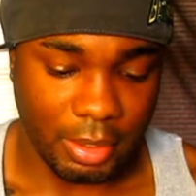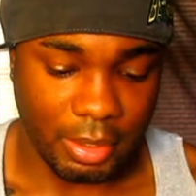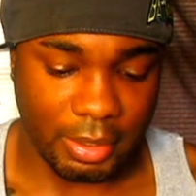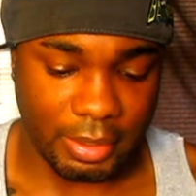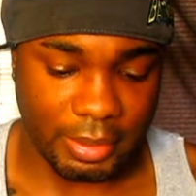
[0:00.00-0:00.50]

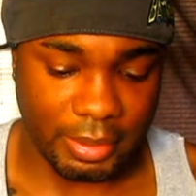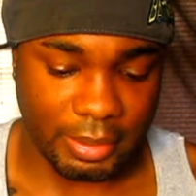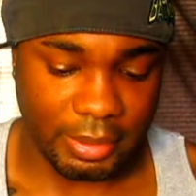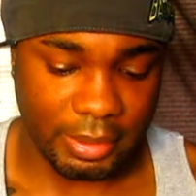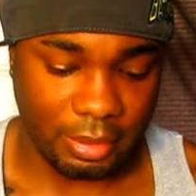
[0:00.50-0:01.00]

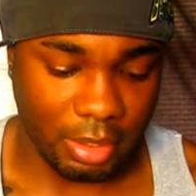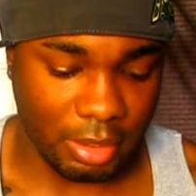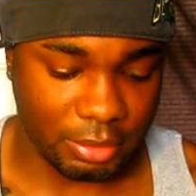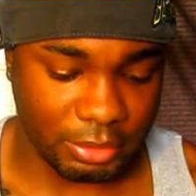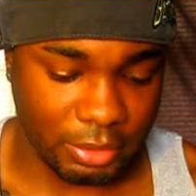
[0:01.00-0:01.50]

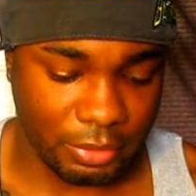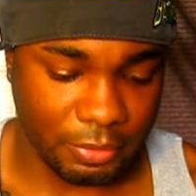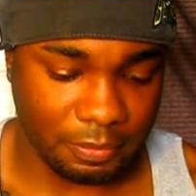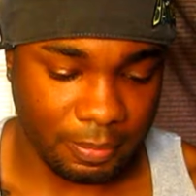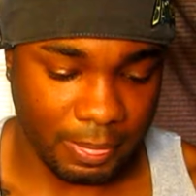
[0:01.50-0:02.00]
also,
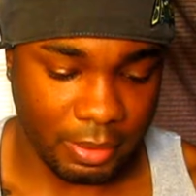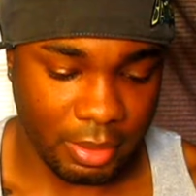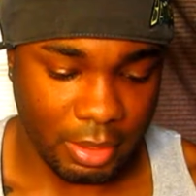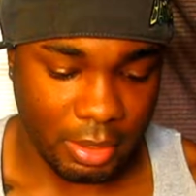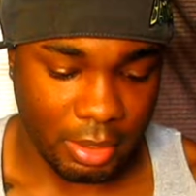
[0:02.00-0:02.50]

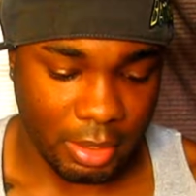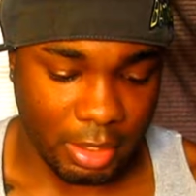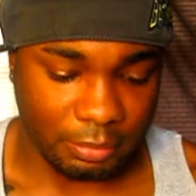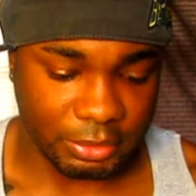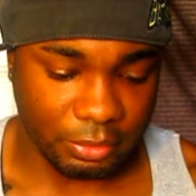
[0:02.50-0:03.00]

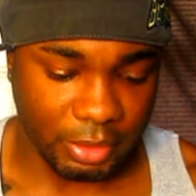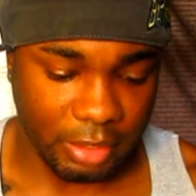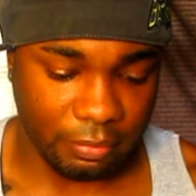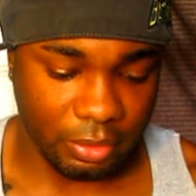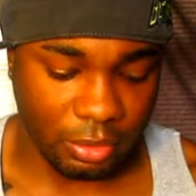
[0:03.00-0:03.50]
I'm just going to
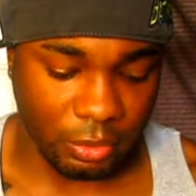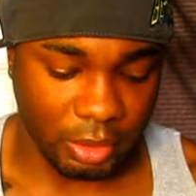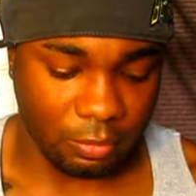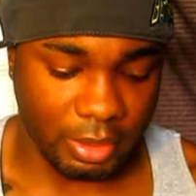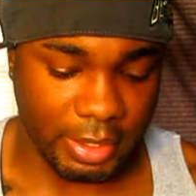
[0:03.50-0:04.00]
give you a quick
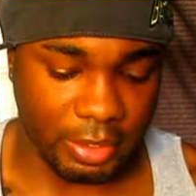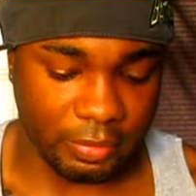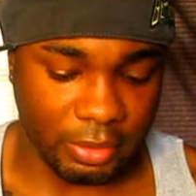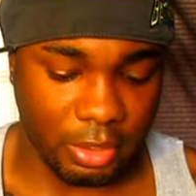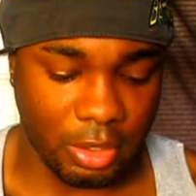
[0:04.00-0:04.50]
rundown of
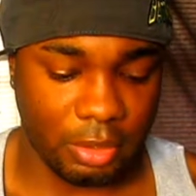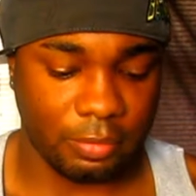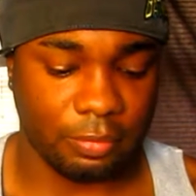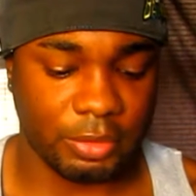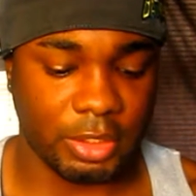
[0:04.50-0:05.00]
the card
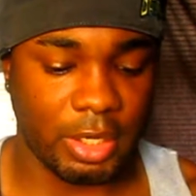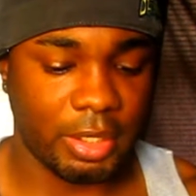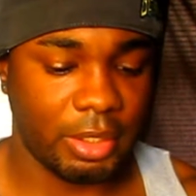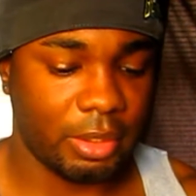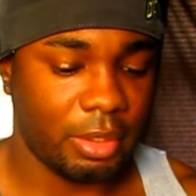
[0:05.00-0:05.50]
for
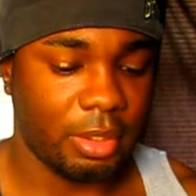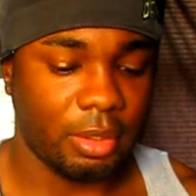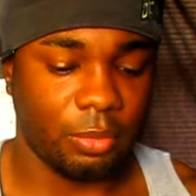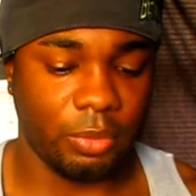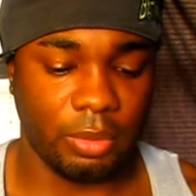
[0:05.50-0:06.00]
tonight.
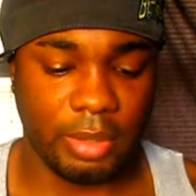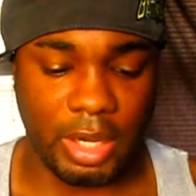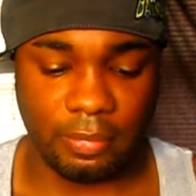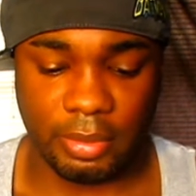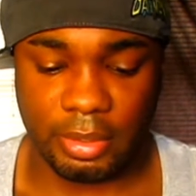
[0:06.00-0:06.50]
We
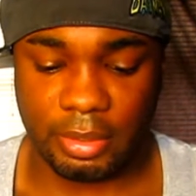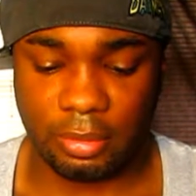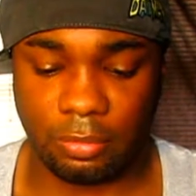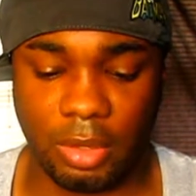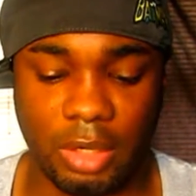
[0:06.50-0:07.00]
have The
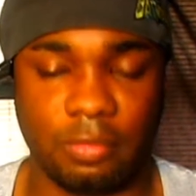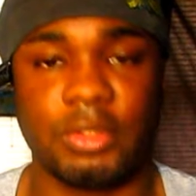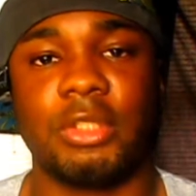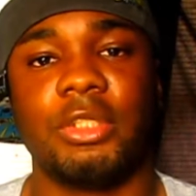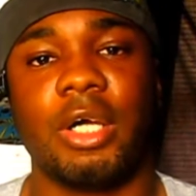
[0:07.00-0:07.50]
Rock
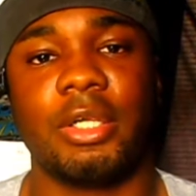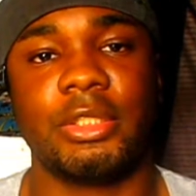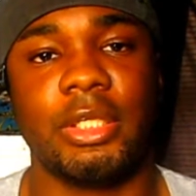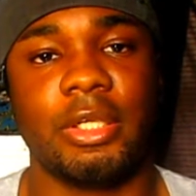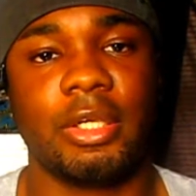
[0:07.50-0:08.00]
versus John
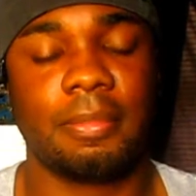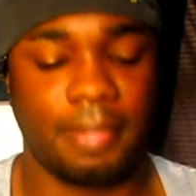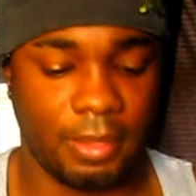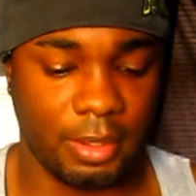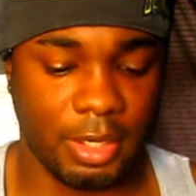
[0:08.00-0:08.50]
Cena.
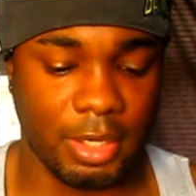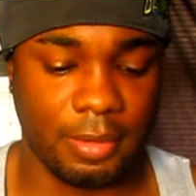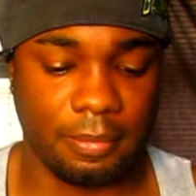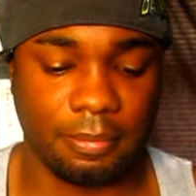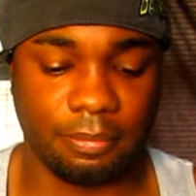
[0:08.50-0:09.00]

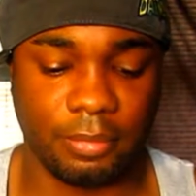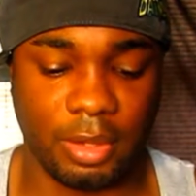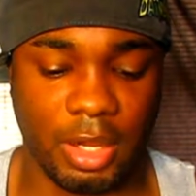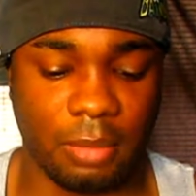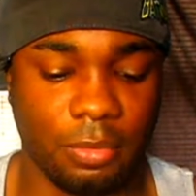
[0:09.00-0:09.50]
I'm
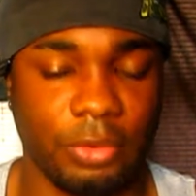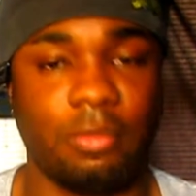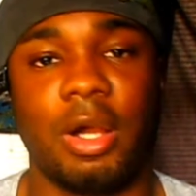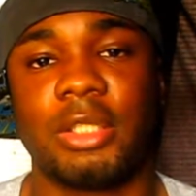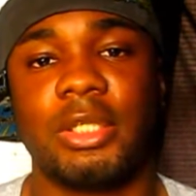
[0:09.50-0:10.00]
on The
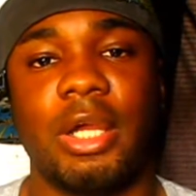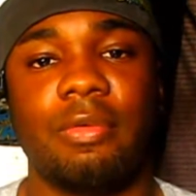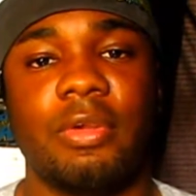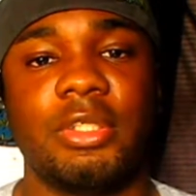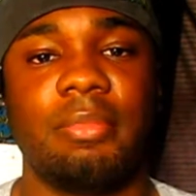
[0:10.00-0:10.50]
Rock side
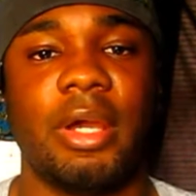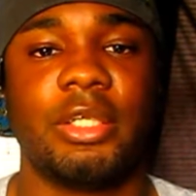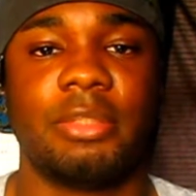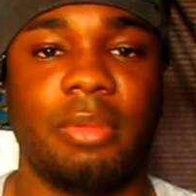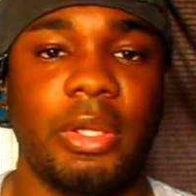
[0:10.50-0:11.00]
for this
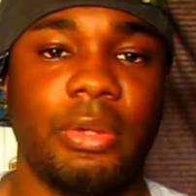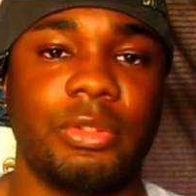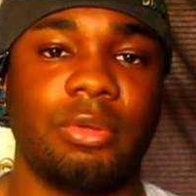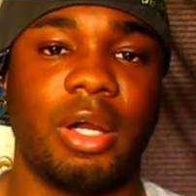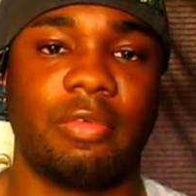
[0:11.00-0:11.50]
match. I'm a
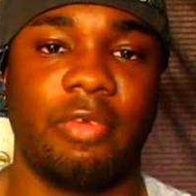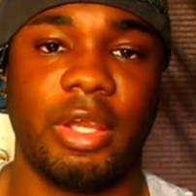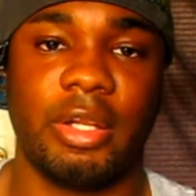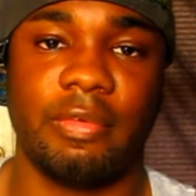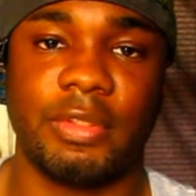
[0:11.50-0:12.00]
huge Rock
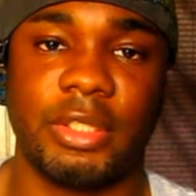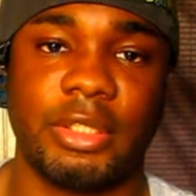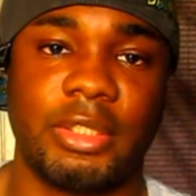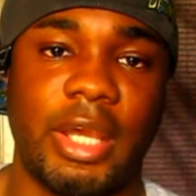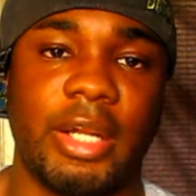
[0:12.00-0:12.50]
fan ever
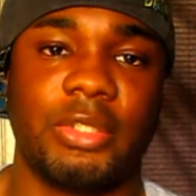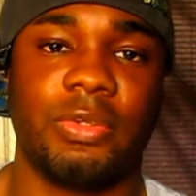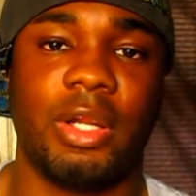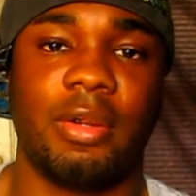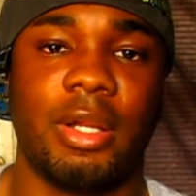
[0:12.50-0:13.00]
since the
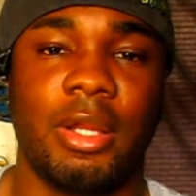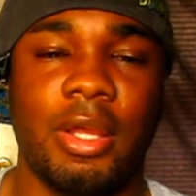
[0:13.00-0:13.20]
Attitude Era.